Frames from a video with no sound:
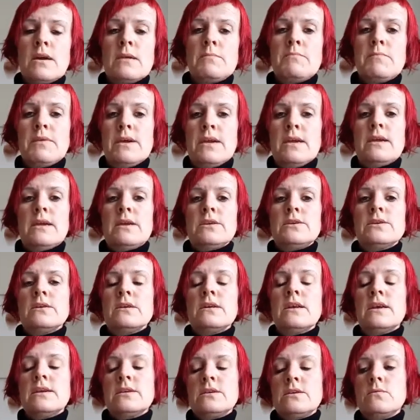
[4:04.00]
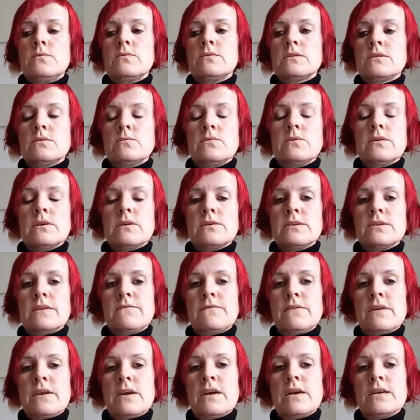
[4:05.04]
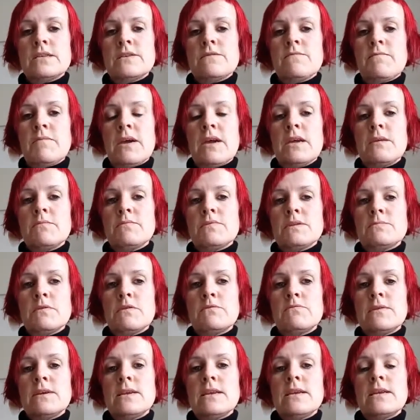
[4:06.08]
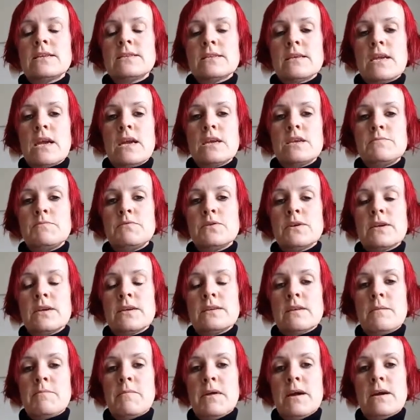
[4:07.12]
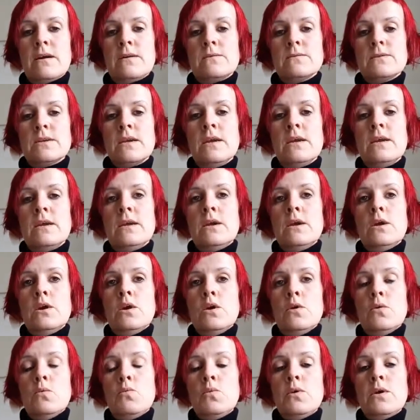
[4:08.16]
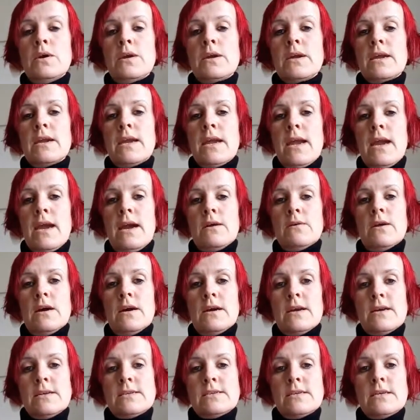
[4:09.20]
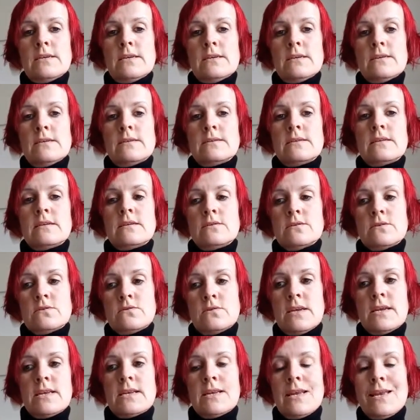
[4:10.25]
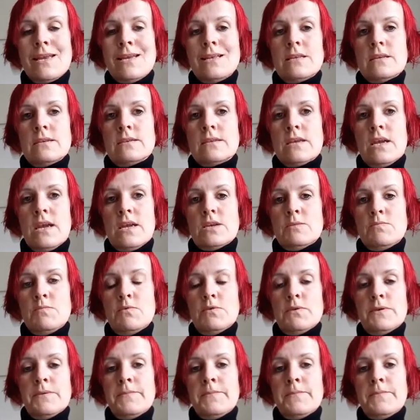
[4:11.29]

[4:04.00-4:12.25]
page unless you want to work on different kinds of papers, but really a sketchbook is about working out ideas straight in the sketchbook.